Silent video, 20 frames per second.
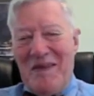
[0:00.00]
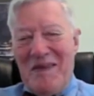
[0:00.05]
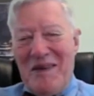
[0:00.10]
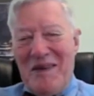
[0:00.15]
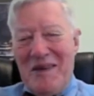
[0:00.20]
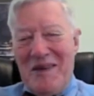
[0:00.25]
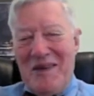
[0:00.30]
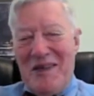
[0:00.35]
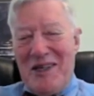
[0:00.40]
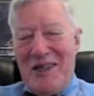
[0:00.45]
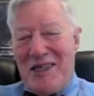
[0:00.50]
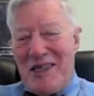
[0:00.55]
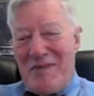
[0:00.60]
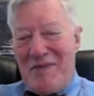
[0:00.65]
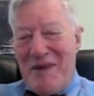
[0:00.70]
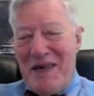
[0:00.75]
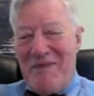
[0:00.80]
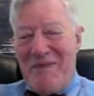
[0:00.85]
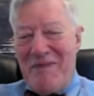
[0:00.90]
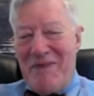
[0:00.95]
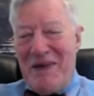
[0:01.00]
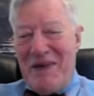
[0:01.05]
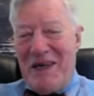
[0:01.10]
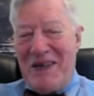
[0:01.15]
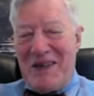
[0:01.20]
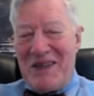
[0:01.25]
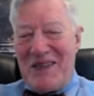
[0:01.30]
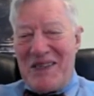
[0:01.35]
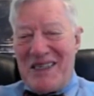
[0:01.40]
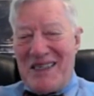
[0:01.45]
touches me
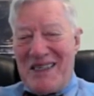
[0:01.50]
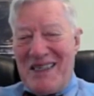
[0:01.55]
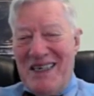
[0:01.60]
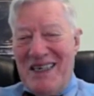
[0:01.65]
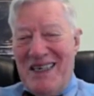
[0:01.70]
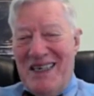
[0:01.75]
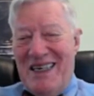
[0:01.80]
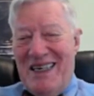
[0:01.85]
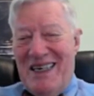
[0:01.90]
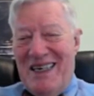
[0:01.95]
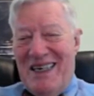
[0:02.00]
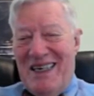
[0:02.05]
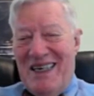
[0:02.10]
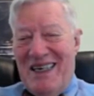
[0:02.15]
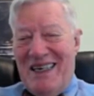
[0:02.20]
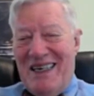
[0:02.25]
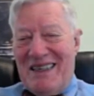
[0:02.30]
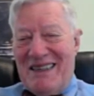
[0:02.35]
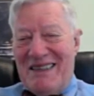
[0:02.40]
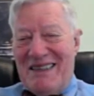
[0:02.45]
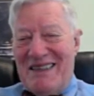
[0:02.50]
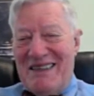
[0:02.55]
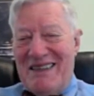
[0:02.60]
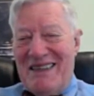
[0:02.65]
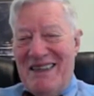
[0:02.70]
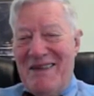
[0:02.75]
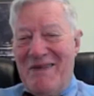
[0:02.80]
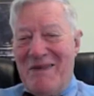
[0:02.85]
because he